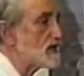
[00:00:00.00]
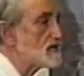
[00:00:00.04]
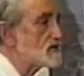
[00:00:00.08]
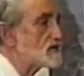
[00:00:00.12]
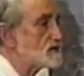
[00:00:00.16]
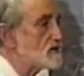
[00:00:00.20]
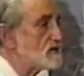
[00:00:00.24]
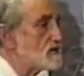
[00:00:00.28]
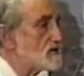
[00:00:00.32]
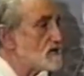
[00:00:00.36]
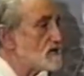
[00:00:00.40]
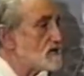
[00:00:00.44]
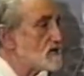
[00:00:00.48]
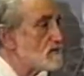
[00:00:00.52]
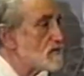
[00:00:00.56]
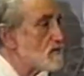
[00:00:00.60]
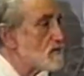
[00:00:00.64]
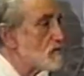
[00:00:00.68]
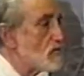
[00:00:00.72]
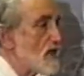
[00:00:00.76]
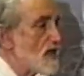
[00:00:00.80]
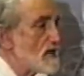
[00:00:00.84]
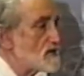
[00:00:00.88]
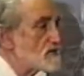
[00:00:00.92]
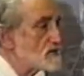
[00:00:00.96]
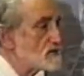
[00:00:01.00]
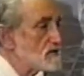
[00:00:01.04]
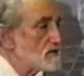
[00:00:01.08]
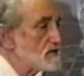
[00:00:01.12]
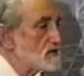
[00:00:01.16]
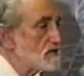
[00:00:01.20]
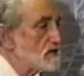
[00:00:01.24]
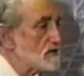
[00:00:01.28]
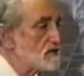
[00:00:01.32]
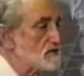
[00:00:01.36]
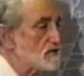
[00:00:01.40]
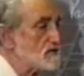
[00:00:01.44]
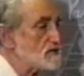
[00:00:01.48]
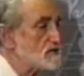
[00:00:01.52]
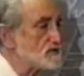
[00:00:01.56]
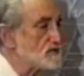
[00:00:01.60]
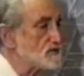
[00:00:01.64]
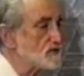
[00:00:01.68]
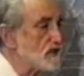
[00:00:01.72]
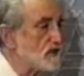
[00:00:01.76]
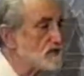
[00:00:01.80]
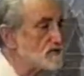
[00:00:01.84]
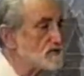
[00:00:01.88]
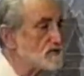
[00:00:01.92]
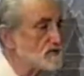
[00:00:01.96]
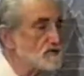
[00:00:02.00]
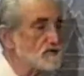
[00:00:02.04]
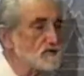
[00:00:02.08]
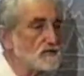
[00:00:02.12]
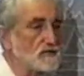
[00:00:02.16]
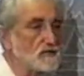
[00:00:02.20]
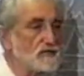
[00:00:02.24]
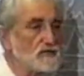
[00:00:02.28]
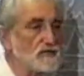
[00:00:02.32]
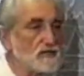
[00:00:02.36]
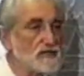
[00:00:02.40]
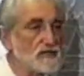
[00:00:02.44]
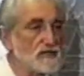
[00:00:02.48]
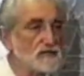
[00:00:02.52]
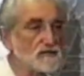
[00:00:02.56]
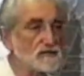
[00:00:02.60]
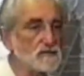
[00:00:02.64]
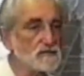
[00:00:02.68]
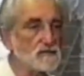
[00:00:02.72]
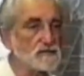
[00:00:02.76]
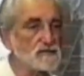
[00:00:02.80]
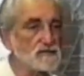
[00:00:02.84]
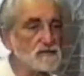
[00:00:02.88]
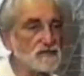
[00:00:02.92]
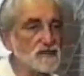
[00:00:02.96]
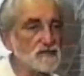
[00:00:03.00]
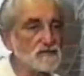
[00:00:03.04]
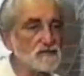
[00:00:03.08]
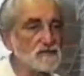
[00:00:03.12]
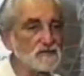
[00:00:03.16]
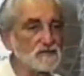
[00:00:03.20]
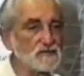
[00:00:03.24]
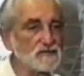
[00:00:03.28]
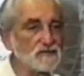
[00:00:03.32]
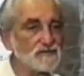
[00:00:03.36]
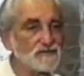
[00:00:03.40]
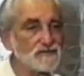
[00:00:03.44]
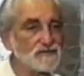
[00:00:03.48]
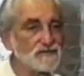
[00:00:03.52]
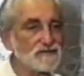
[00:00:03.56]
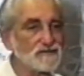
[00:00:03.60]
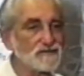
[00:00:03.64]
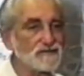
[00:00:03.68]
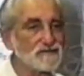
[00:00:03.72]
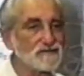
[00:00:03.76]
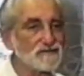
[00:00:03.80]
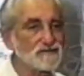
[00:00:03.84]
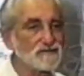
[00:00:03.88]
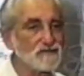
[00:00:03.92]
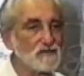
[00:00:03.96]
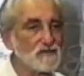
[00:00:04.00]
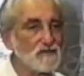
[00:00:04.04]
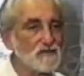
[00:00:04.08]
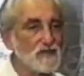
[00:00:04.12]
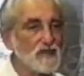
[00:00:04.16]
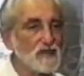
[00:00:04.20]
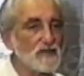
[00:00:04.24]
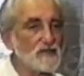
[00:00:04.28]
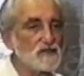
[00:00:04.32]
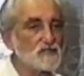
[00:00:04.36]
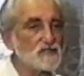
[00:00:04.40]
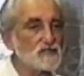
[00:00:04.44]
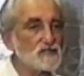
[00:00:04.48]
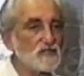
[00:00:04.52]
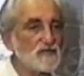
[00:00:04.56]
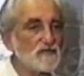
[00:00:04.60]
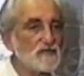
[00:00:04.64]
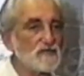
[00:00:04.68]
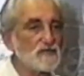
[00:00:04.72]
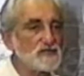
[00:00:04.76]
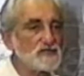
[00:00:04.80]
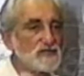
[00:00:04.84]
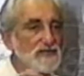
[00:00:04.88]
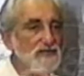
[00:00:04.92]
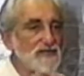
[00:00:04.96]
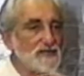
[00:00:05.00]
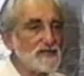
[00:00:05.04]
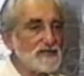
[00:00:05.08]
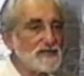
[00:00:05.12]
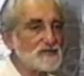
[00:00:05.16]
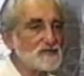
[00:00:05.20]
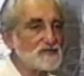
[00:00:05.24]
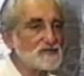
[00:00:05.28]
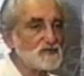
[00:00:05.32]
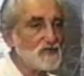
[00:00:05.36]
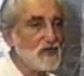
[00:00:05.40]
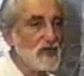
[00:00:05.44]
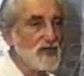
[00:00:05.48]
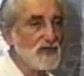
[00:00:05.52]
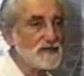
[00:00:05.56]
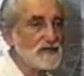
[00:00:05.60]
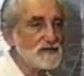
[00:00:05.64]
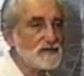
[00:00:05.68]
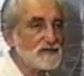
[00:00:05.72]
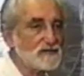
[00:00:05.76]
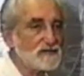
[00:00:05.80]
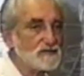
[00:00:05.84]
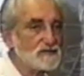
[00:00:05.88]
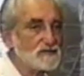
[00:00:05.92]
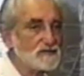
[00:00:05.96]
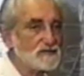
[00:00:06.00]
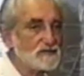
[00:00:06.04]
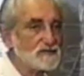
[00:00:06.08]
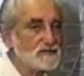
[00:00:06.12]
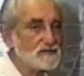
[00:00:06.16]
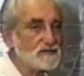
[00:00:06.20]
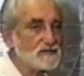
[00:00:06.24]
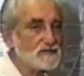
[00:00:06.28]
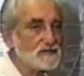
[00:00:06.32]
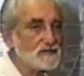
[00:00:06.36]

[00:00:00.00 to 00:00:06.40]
and treat them rationally as a structure, an intellectual structure. So if you take his writings,